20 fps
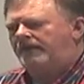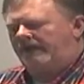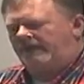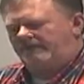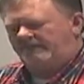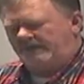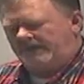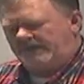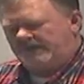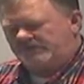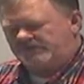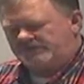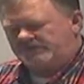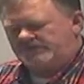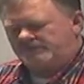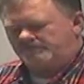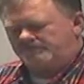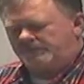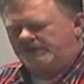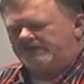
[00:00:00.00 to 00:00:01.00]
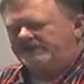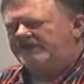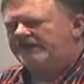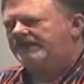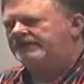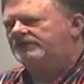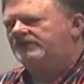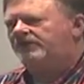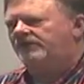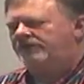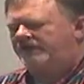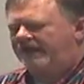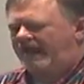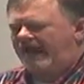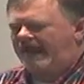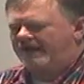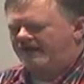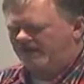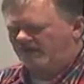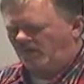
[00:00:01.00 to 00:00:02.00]
in this particular
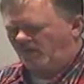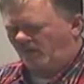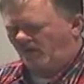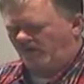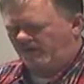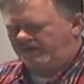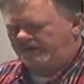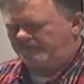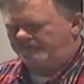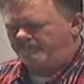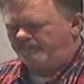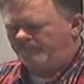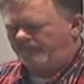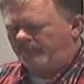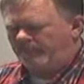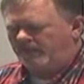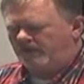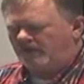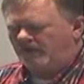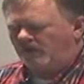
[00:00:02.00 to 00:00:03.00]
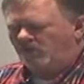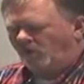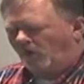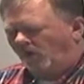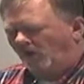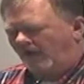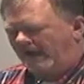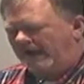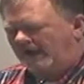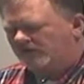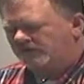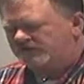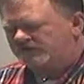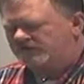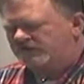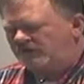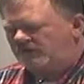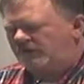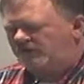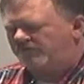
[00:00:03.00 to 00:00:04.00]
category. Where else
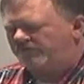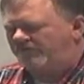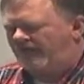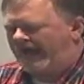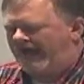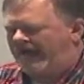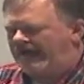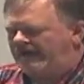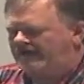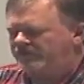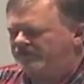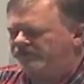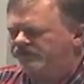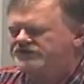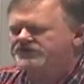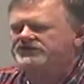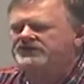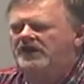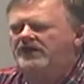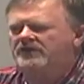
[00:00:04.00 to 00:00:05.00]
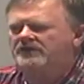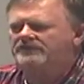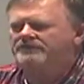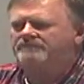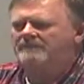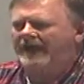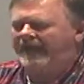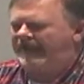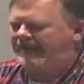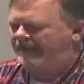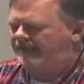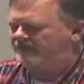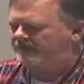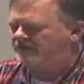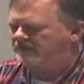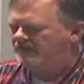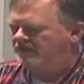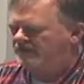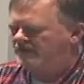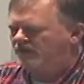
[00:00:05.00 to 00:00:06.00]
do you find the Son of
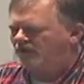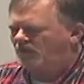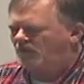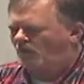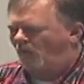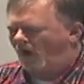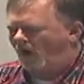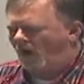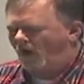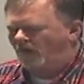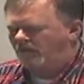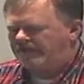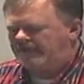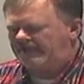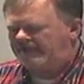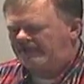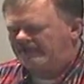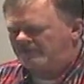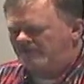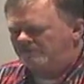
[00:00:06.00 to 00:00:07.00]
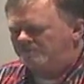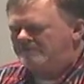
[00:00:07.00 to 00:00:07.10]
Man walking in the